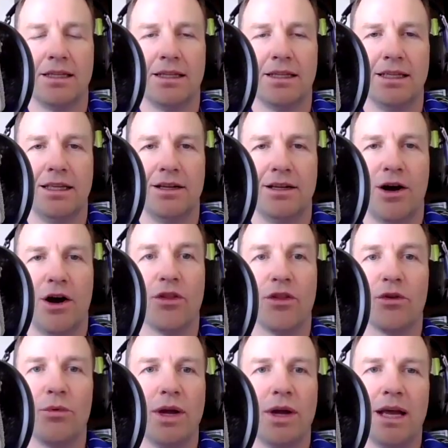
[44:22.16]
uh,
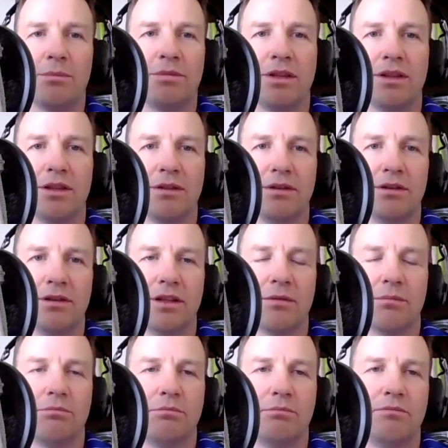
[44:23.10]
all the way up to
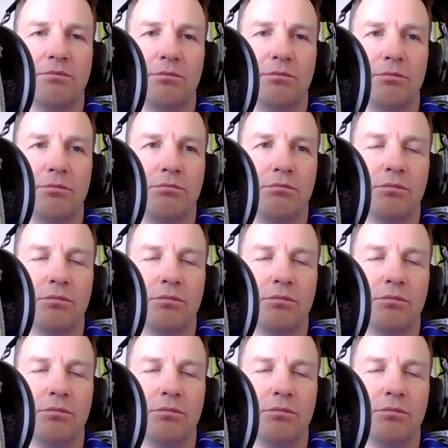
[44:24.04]
the to the